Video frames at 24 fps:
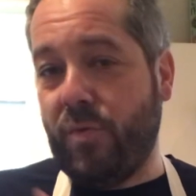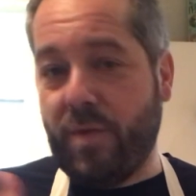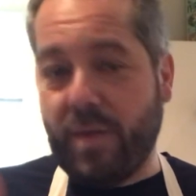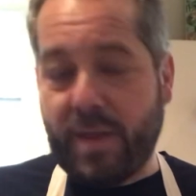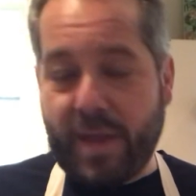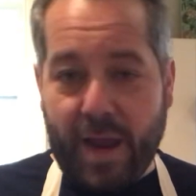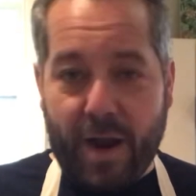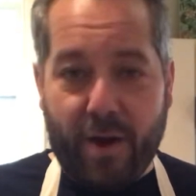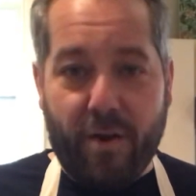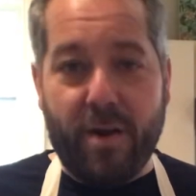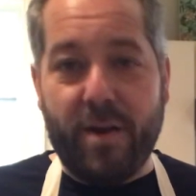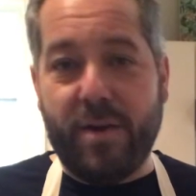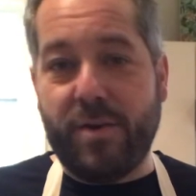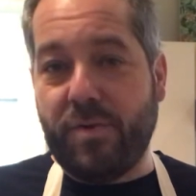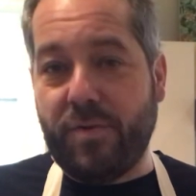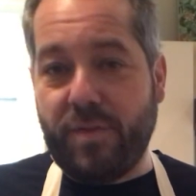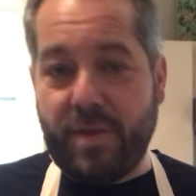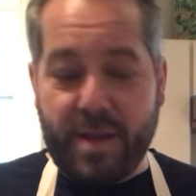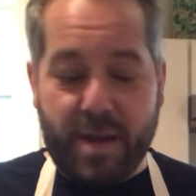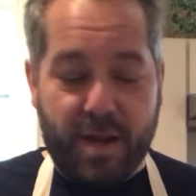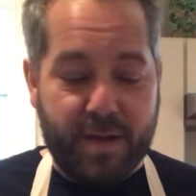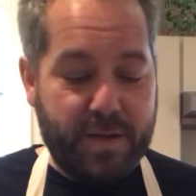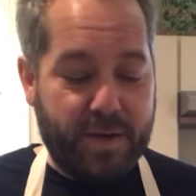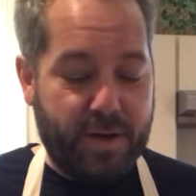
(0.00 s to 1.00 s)
carrot or
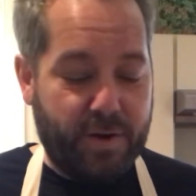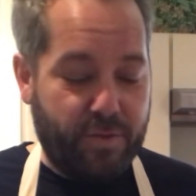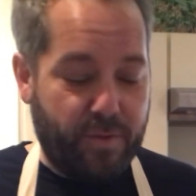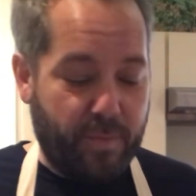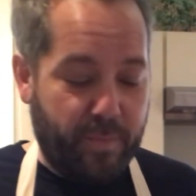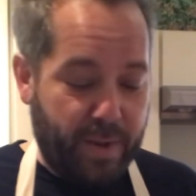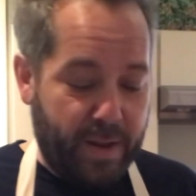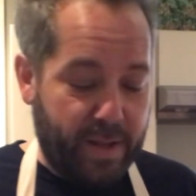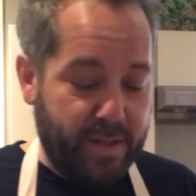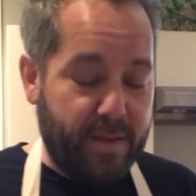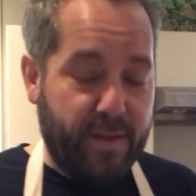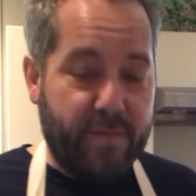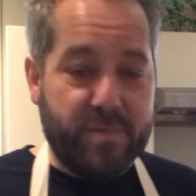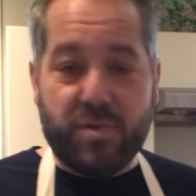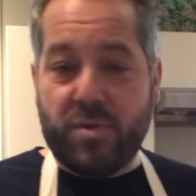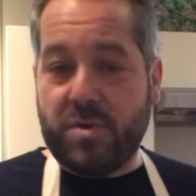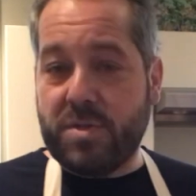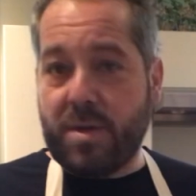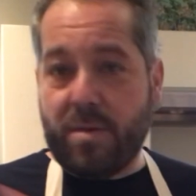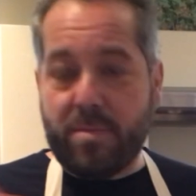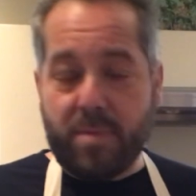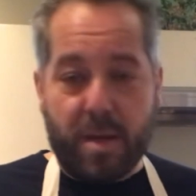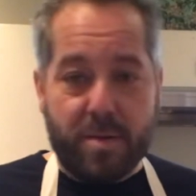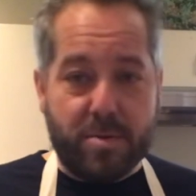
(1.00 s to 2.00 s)
the onion or the bay leaves, or
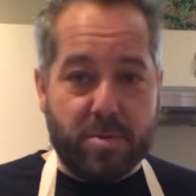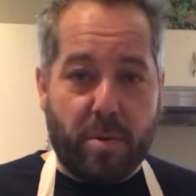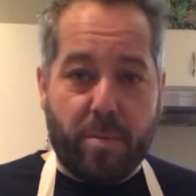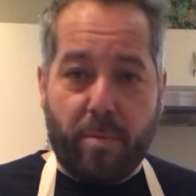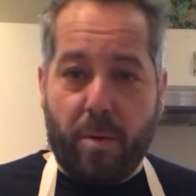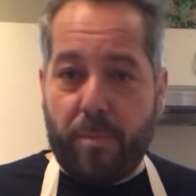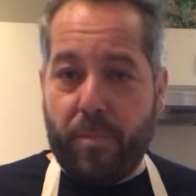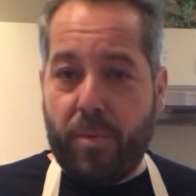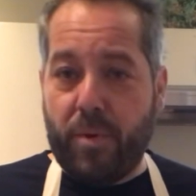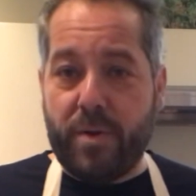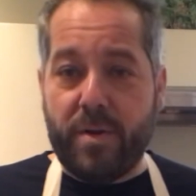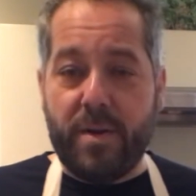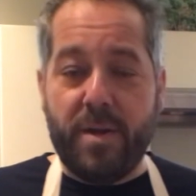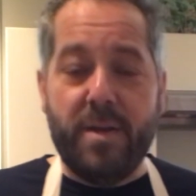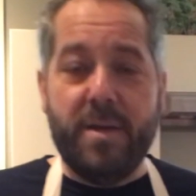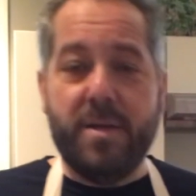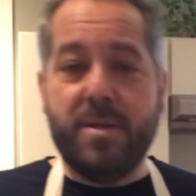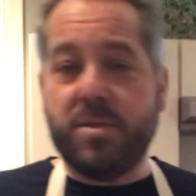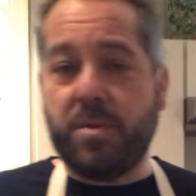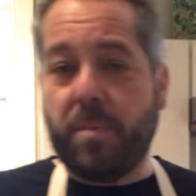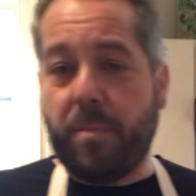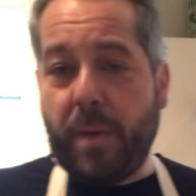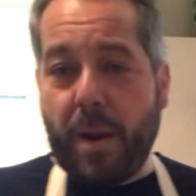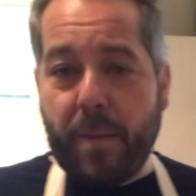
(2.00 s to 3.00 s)
sometimes people put
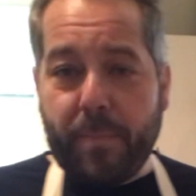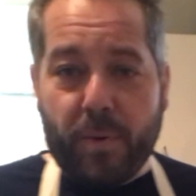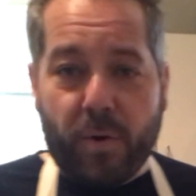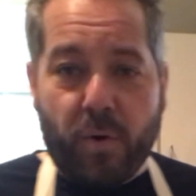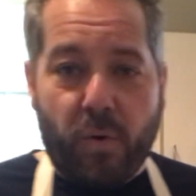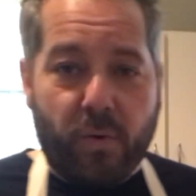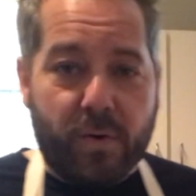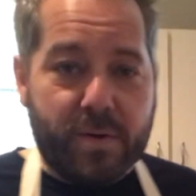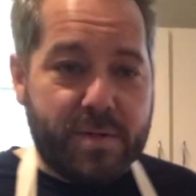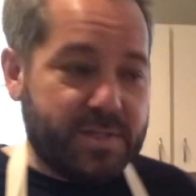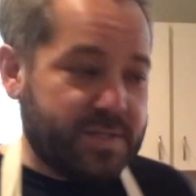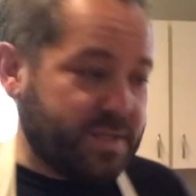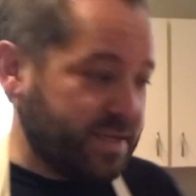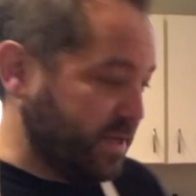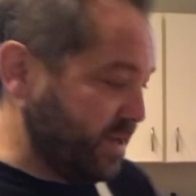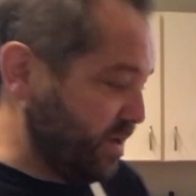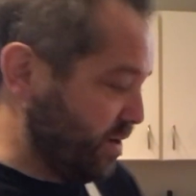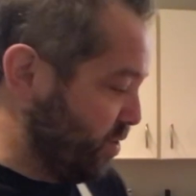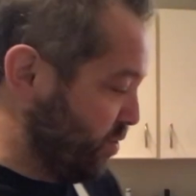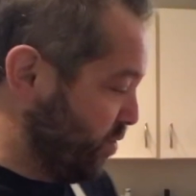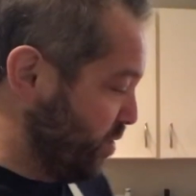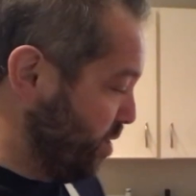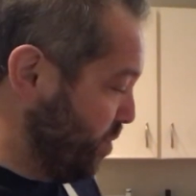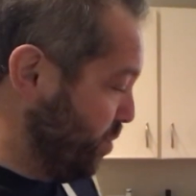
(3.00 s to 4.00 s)
some peppercorns in,
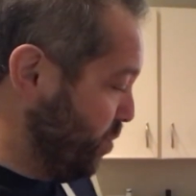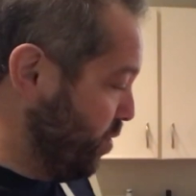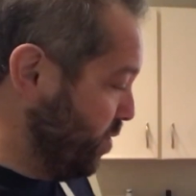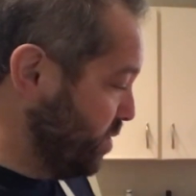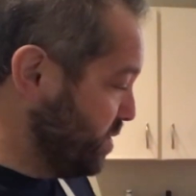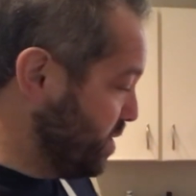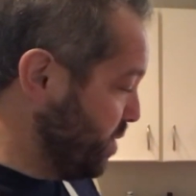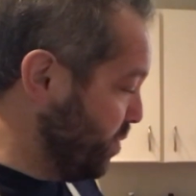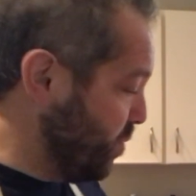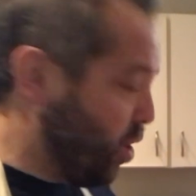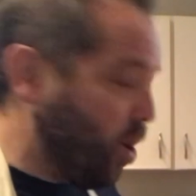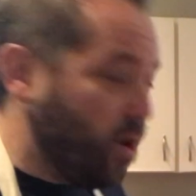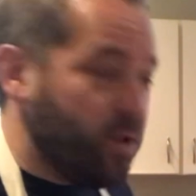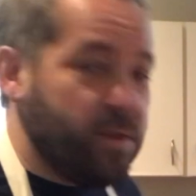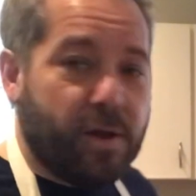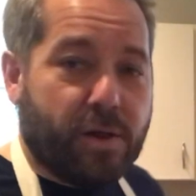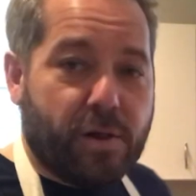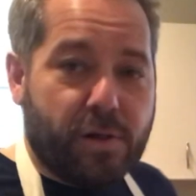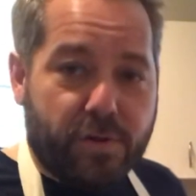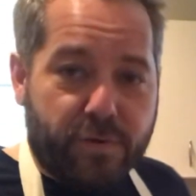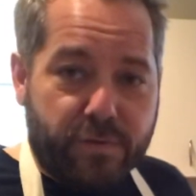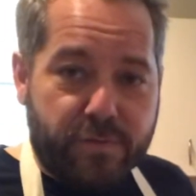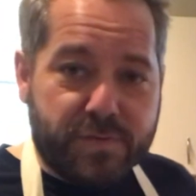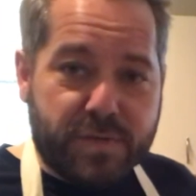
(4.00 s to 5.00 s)
or they put some garlic
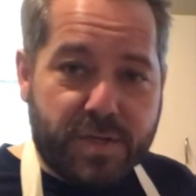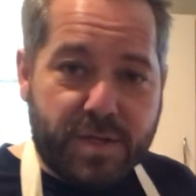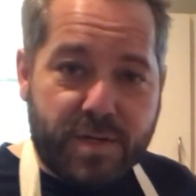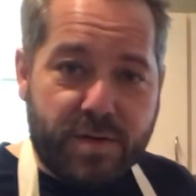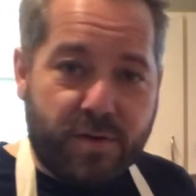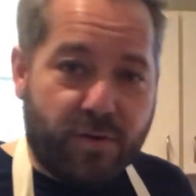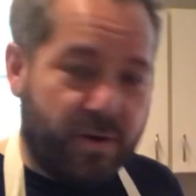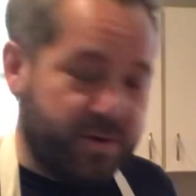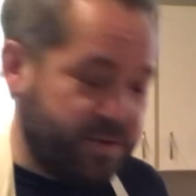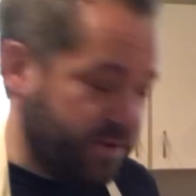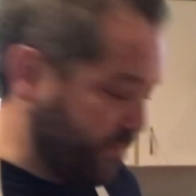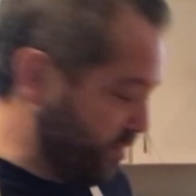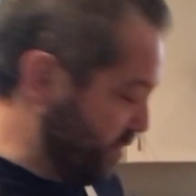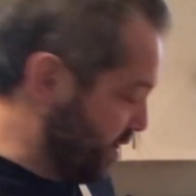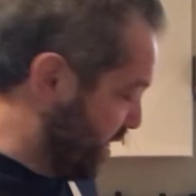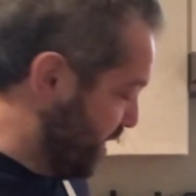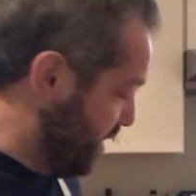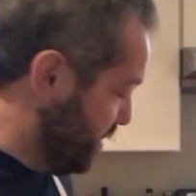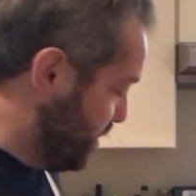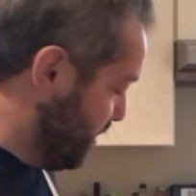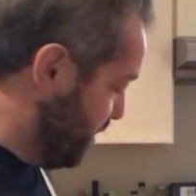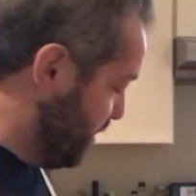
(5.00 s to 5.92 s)
cloves in, or all different kinds of